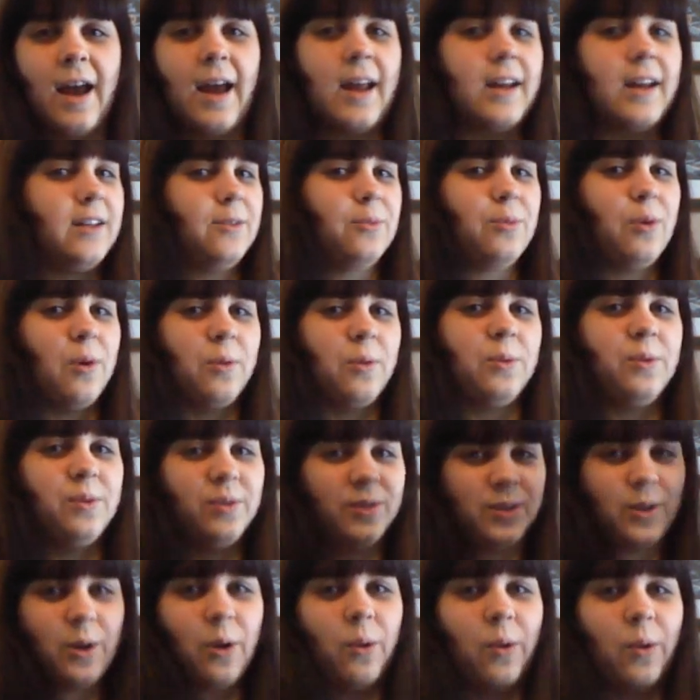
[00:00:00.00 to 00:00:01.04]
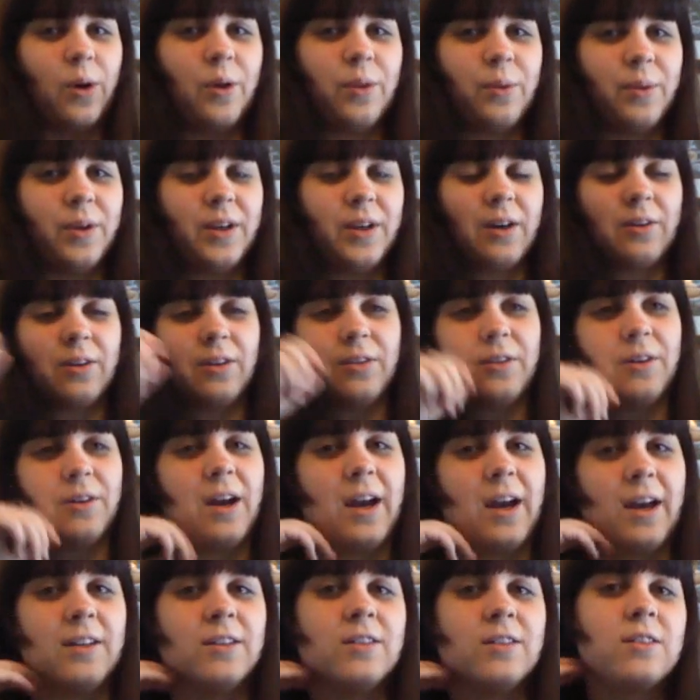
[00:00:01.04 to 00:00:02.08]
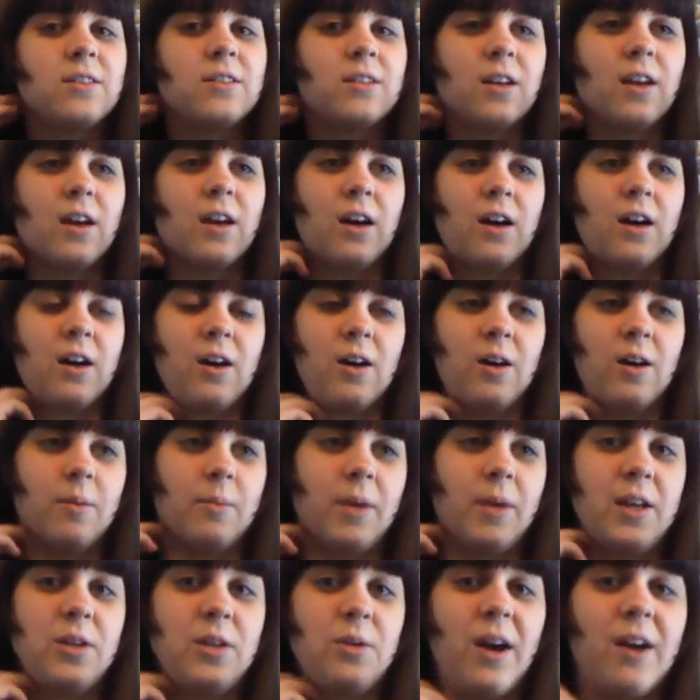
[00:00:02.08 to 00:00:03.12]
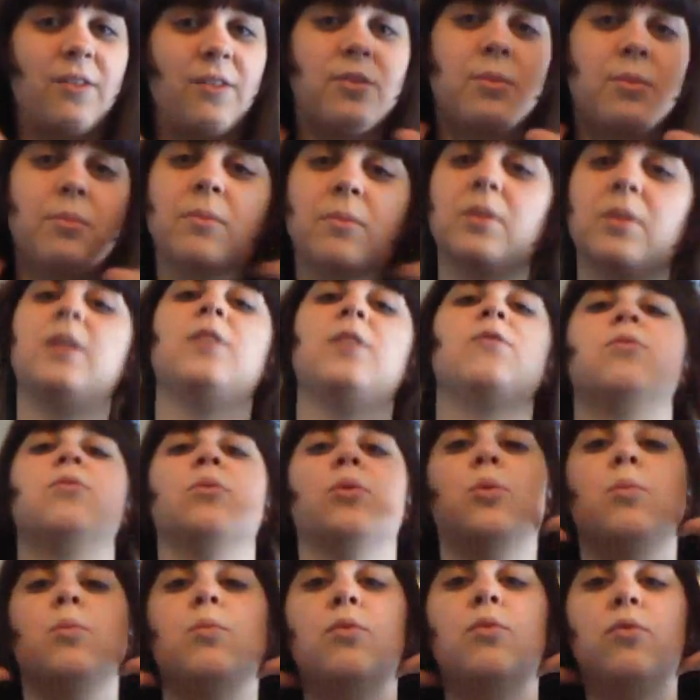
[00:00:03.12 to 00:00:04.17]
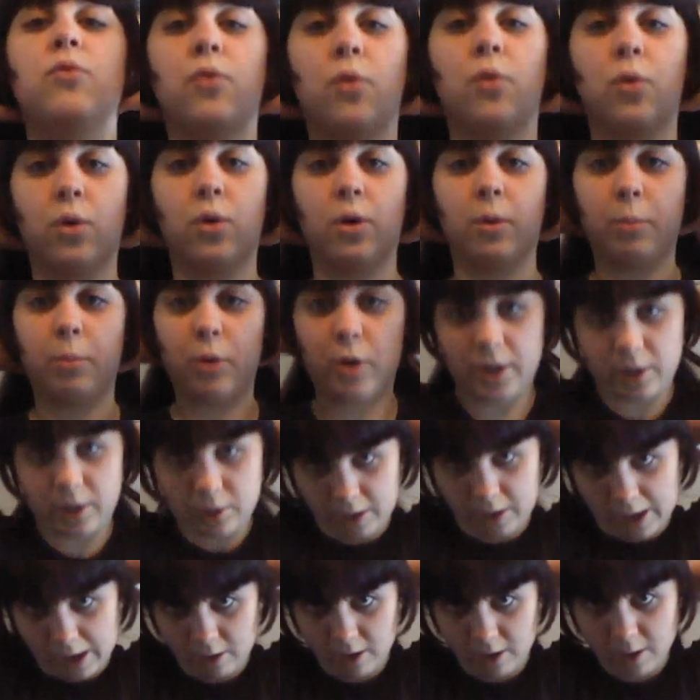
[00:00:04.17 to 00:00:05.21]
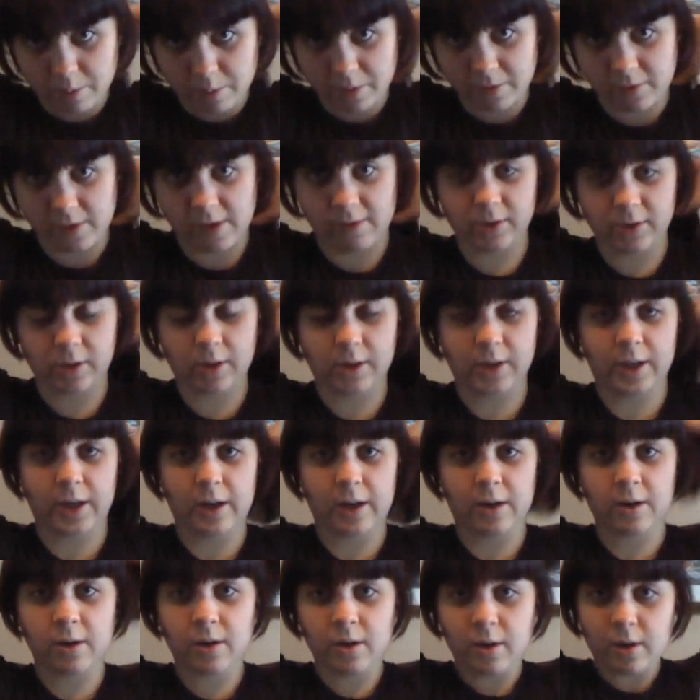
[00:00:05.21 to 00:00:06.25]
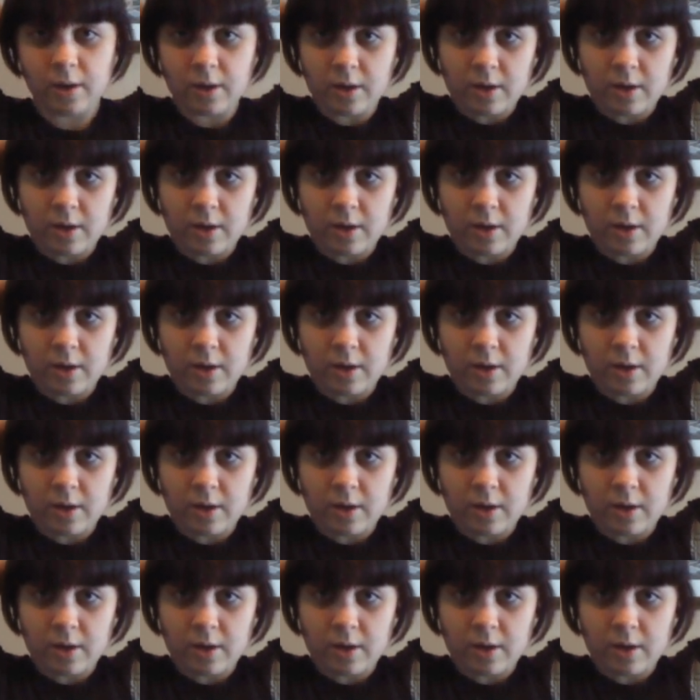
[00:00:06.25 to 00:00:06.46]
and it won't go all the way down on their heads, and you have to leave room for putting your hair up if you have a lot of hair.